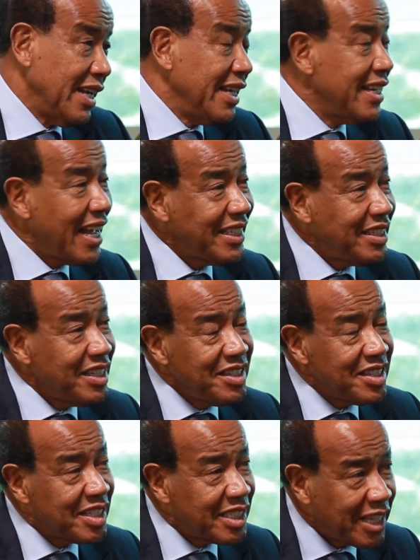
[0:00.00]

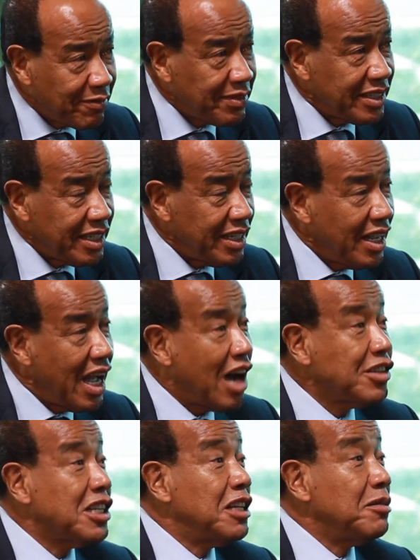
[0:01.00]
1970, I
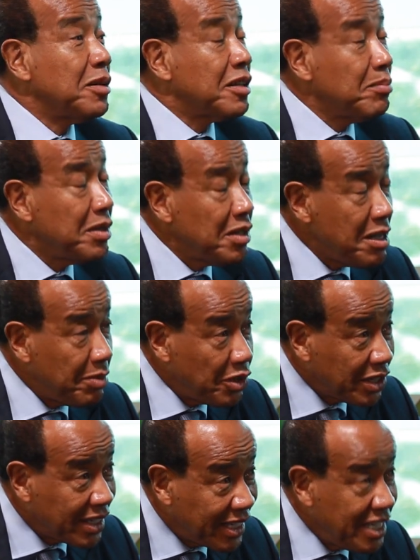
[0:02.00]
was able
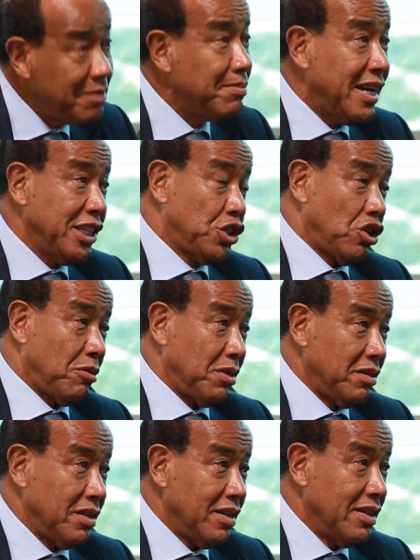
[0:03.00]
to keep my job
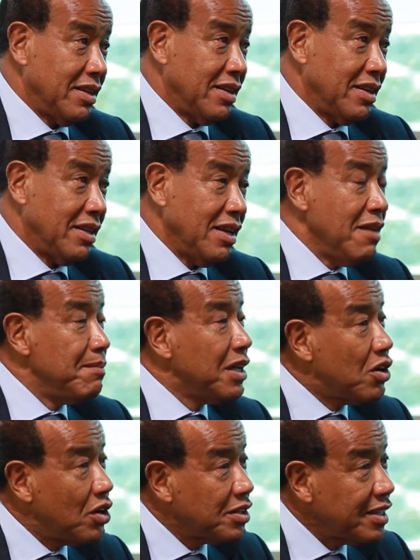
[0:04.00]

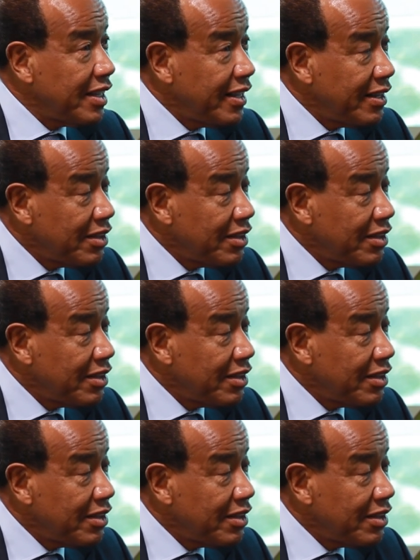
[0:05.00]
because